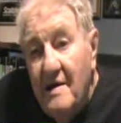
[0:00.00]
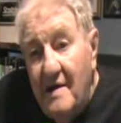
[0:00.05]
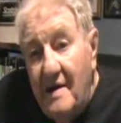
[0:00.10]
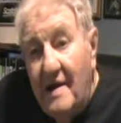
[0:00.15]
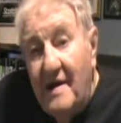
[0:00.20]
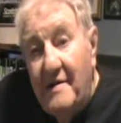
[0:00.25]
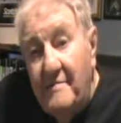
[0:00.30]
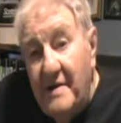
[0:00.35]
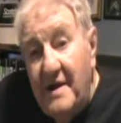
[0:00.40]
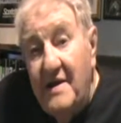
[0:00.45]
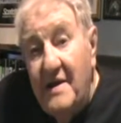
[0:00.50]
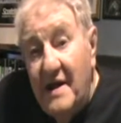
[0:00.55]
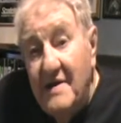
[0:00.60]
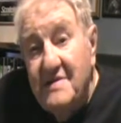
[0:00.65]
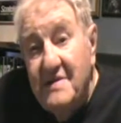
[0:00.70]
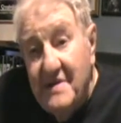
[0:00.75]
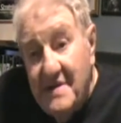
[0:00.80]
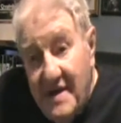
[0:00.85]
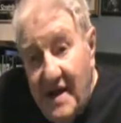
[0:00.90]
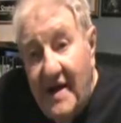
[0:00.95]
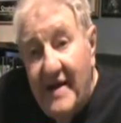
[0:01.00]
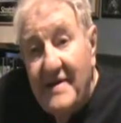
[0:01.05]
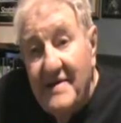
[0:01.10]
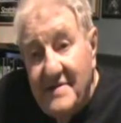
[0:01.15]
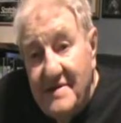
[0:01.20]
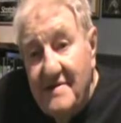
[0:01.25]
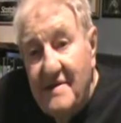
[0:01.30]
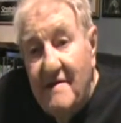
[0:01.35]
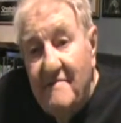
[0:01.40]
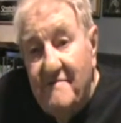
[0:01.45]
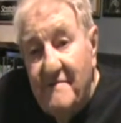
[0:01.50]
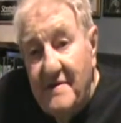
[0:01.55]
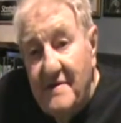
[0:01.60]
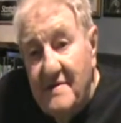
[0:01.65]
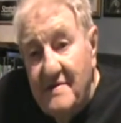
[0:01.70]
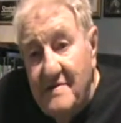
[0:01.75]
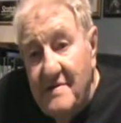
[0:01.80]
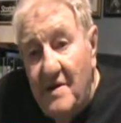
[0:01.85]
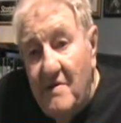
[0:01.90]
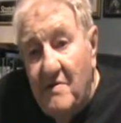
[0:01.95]
Now, I mean, that's the kind of stuff
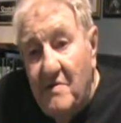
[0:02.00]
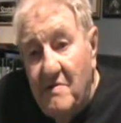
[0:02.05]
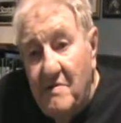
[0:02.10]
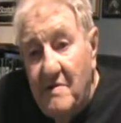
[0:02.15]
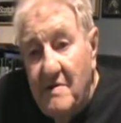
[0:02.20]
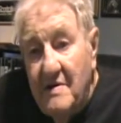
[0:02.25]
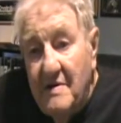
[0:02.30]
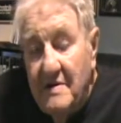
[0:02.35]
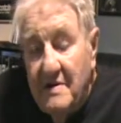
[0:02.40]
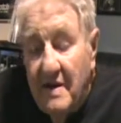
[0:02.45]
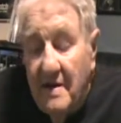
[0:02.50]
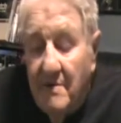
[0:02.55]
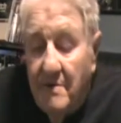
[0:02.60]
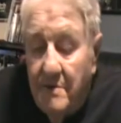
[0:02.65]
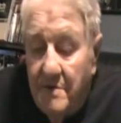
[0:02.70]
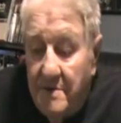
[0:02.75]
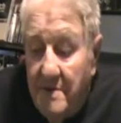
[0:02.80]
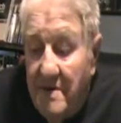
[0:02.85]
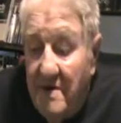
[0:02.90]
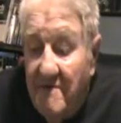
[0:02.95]
that, that they would do.